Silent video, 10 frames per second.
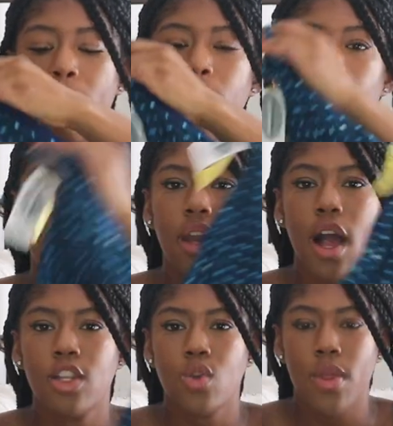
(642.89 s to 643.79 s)
polka
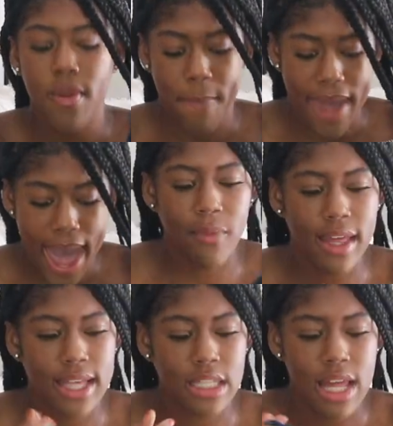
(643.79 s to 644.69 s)
dots on the back,
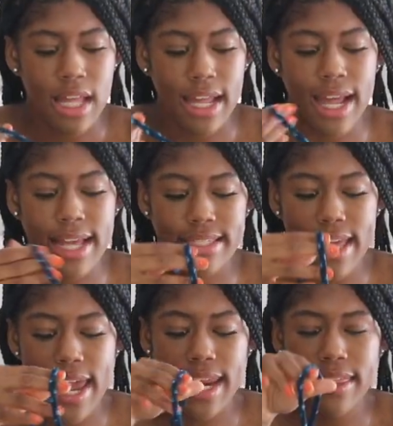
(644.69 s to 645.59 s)
list like I
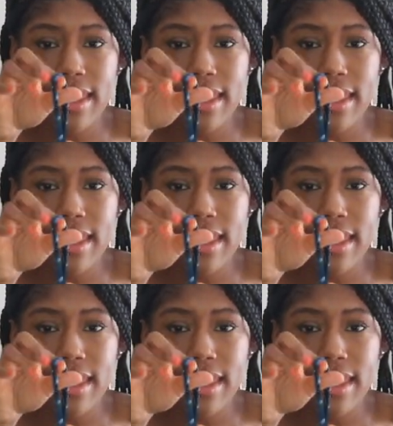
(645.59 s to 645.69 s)
said,